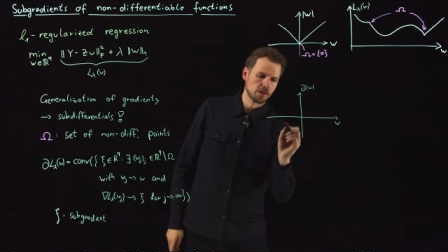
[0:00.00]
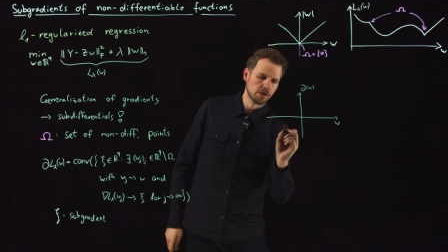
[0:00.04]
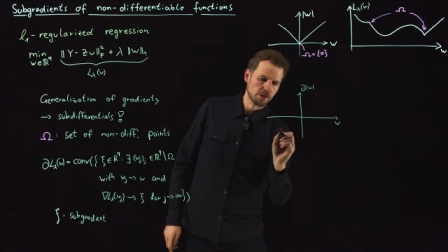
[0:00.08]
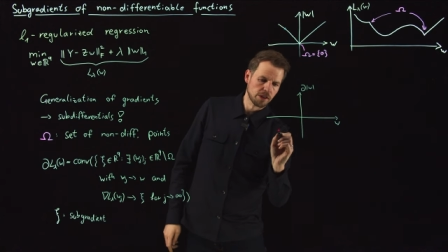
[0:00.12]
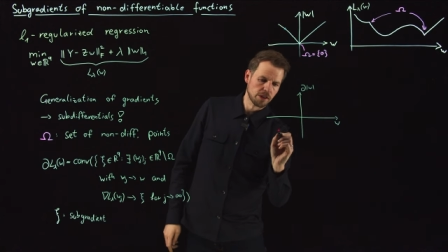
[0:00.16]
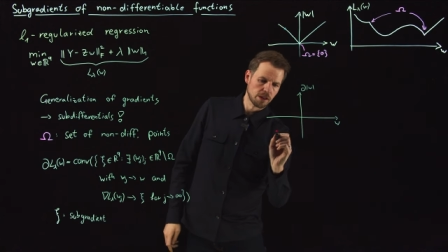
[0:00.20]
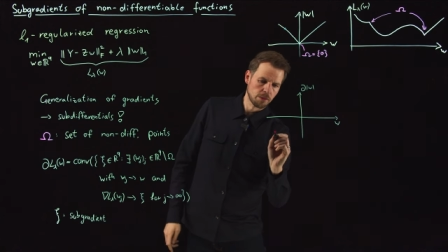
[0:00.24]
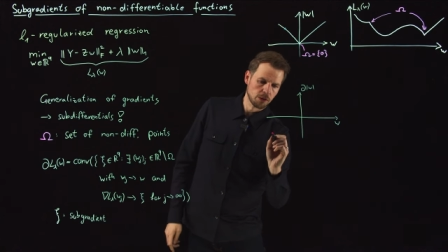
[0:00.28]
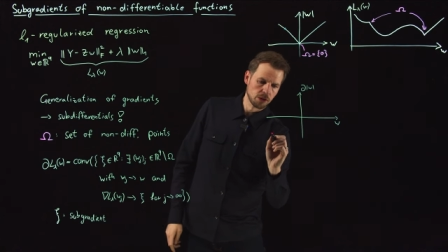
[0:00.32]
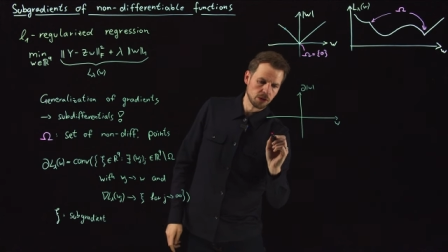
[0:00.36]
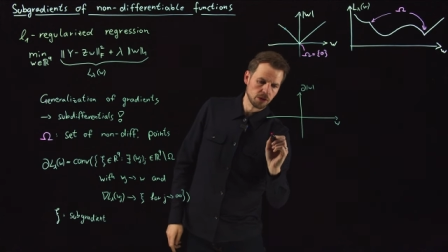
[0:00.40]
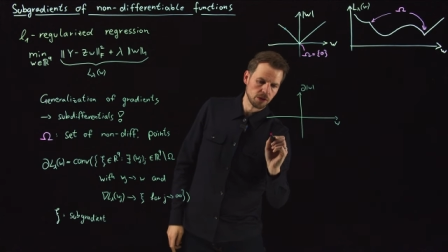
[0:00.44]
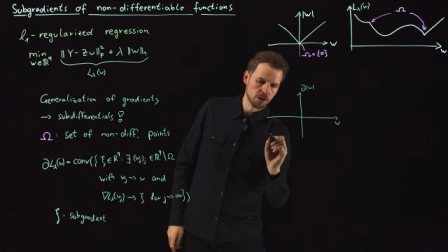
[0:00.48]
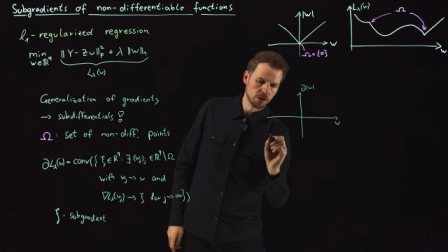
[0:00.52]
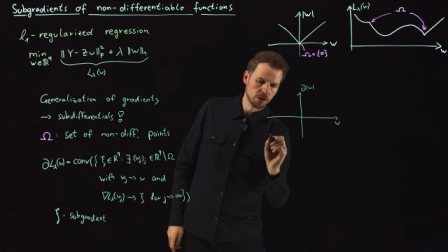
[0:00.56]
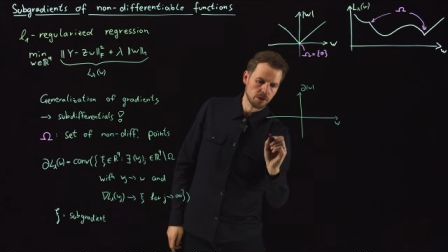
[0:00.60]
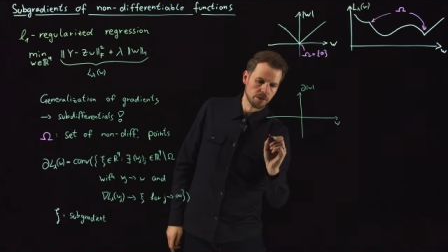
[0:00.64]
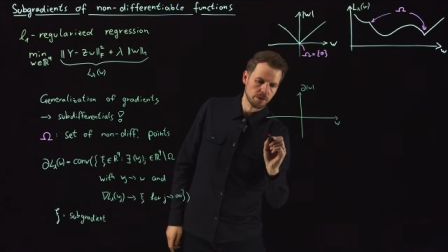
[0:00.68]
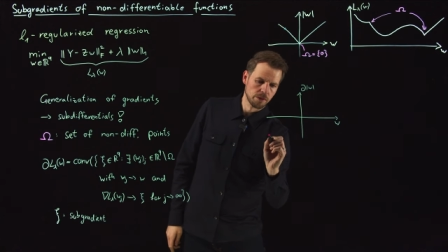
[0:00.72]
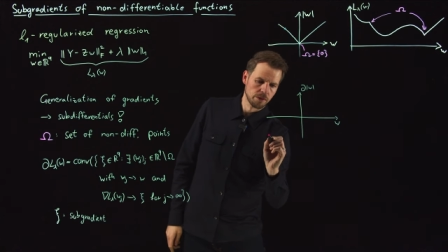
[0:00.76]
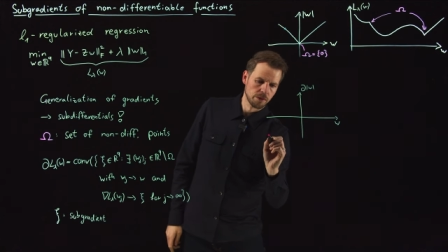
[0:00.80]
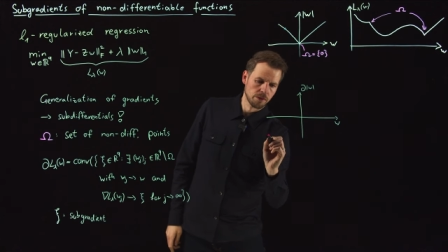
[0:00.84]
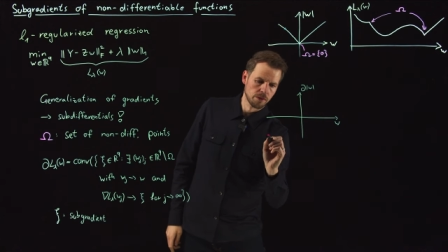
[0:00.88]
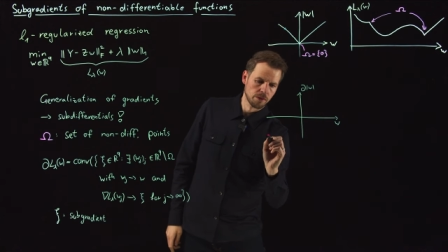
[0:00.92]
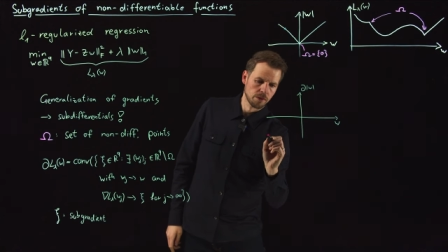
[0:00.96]
numbers,
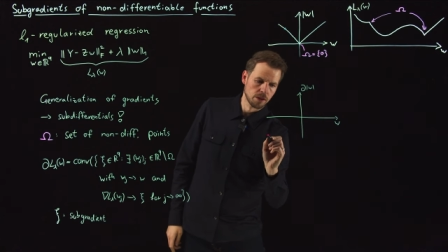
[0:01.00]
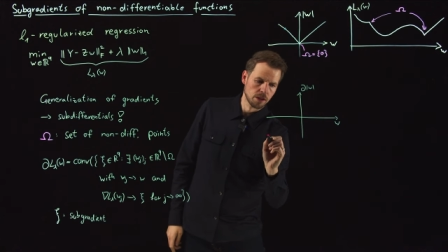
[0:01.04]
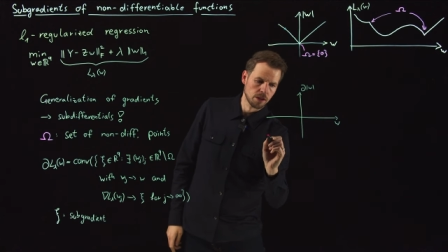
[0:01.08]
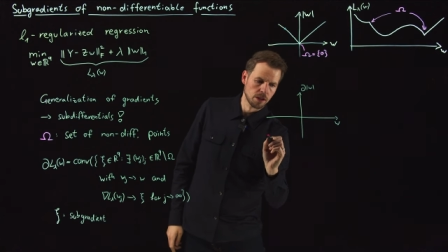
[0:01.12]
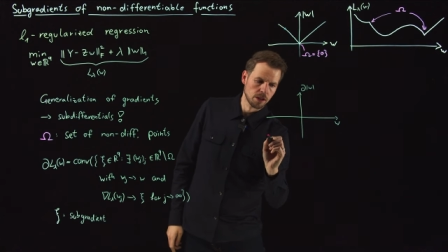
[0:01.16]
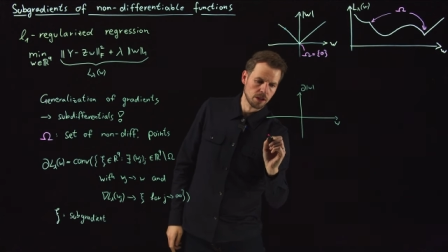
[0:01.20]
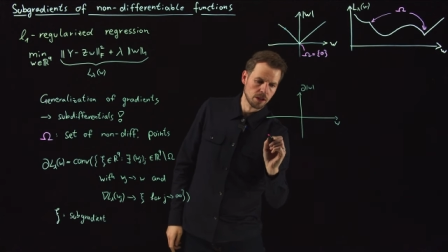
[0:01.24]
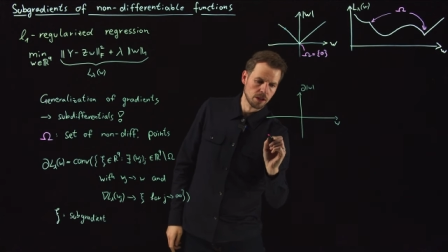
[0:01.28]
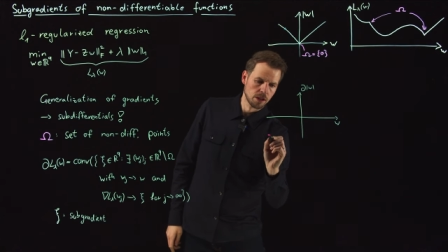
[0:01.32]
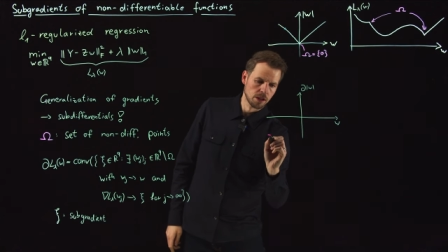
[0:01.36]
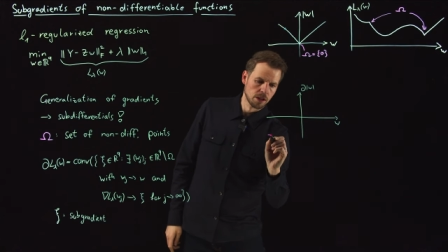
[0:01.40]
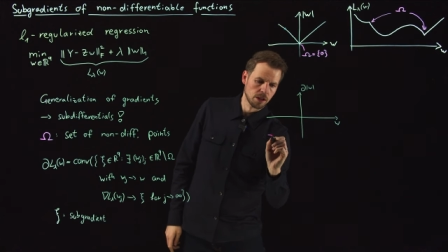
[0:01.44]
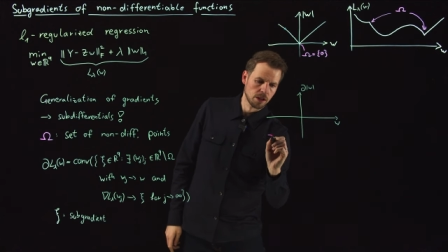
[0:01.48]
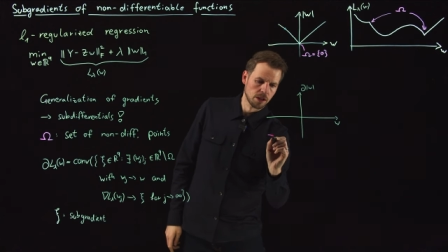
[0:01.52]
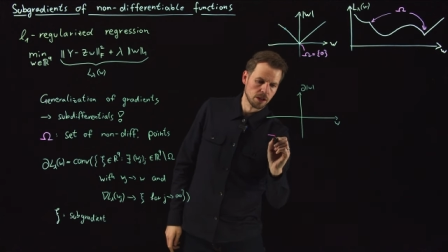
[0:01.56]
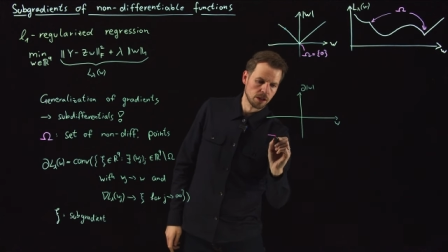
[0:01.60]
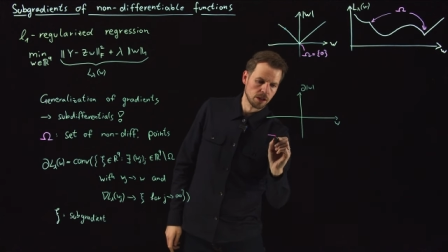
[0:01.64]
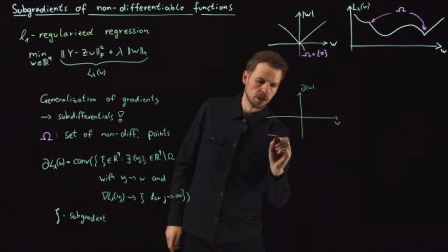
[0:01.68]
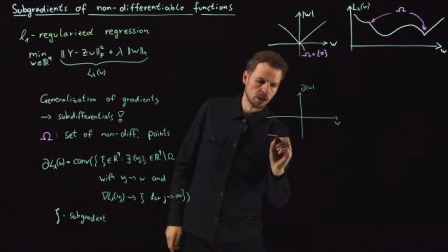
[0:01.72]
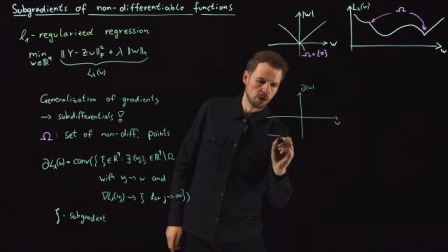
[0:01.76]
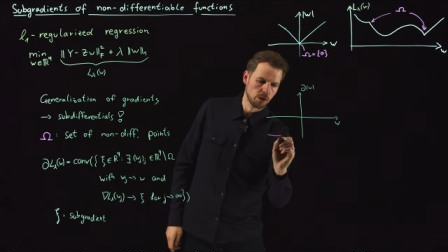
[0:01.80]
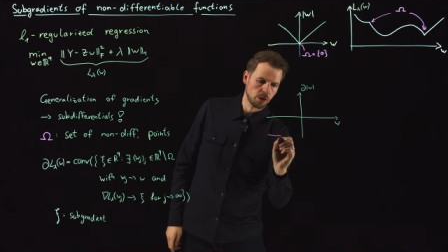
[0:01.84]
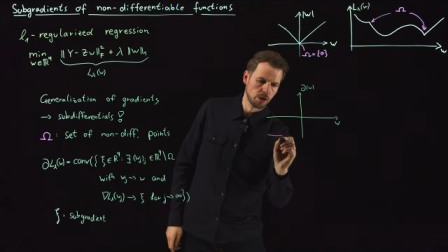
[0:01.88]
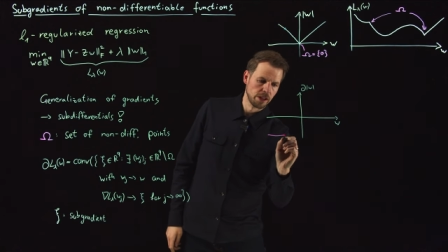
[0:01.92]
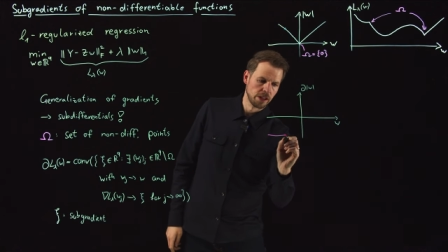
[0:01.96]

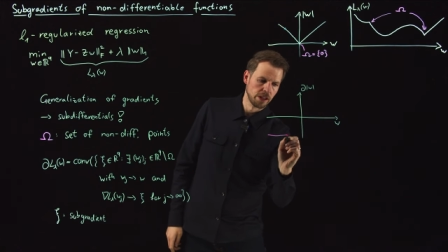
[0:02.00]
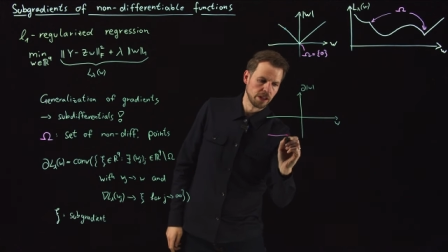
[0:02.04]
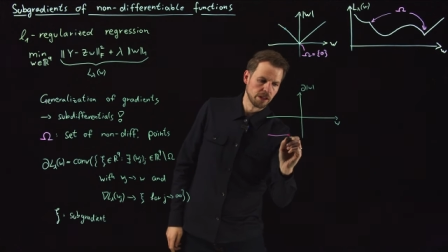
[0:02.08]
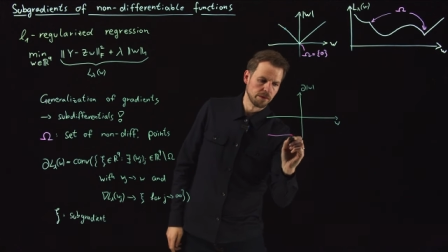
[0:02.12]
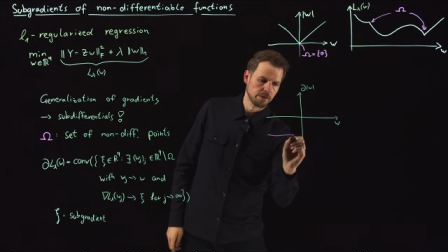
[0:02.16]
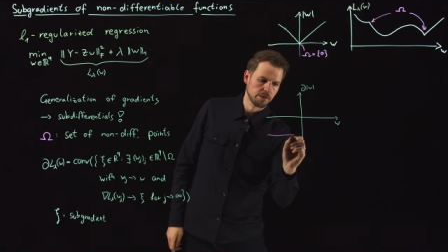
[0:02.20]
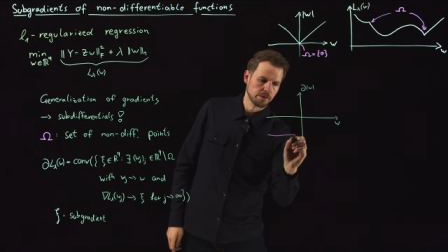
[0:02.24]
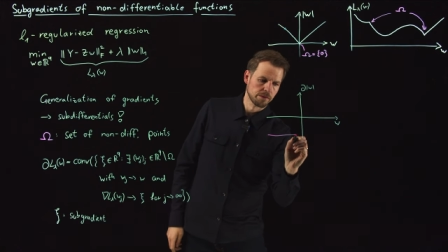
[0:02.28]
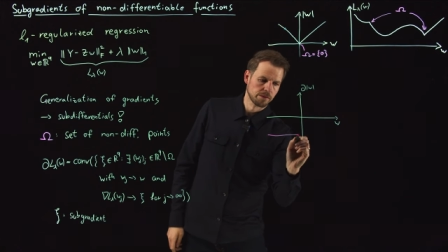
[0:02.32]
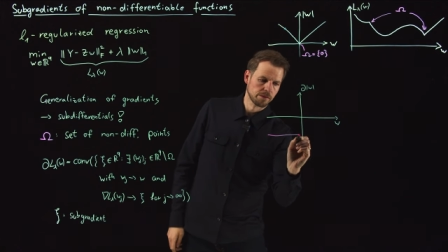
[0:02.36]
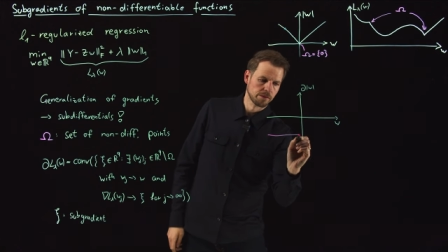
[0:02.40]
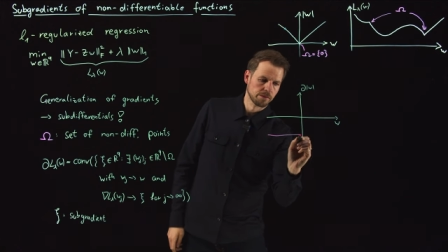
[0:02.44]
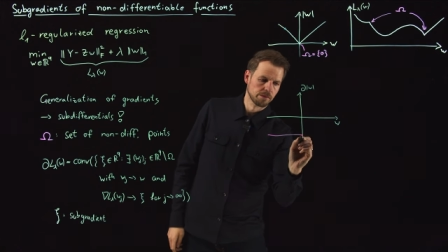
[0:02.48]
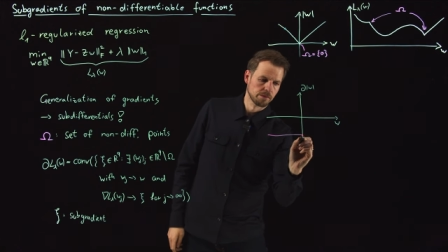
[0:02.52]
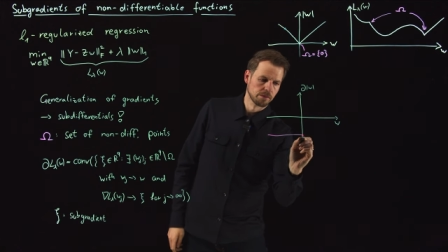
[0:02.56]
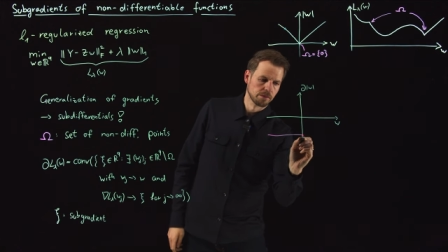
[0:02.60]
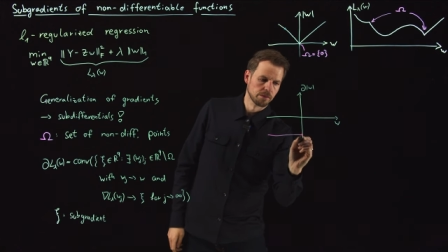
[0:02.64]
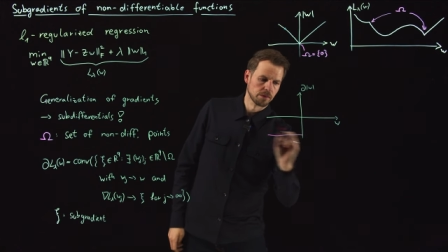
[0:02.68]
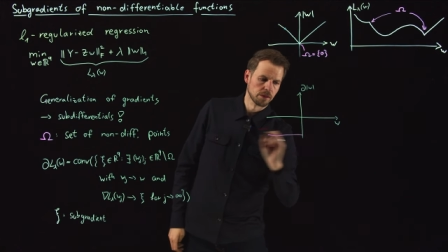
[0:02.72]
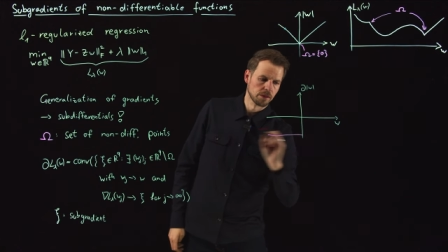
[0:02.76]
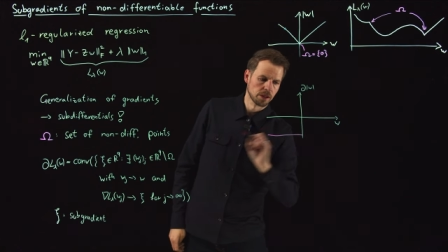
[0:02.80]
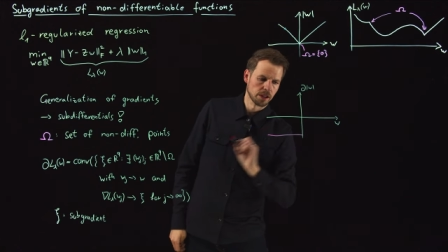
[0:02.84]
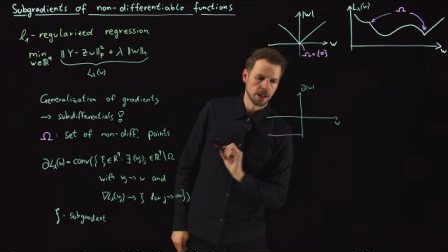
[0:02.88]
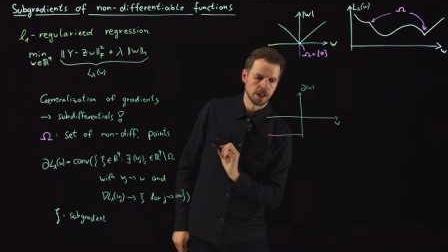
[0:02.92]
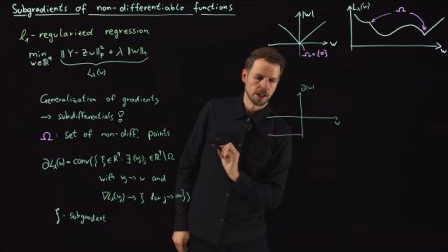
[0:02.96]
you're here,
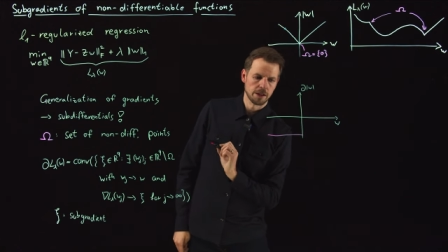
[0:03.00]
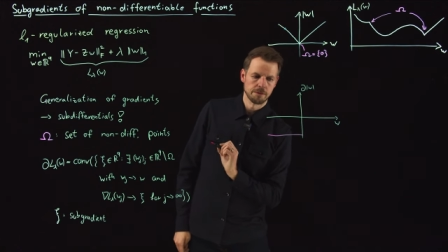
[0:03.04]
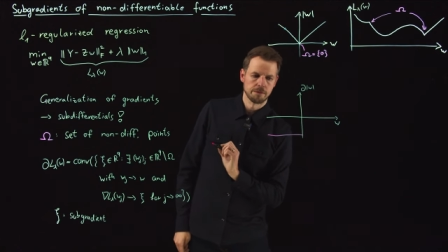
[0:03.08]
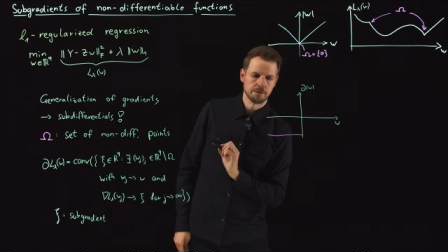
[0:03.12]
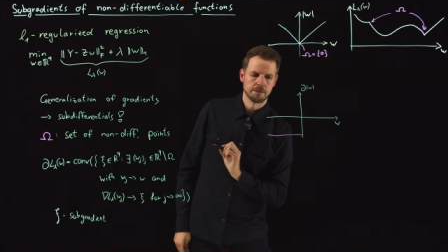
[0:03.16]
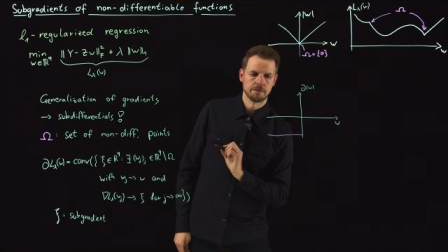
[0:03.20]
okay?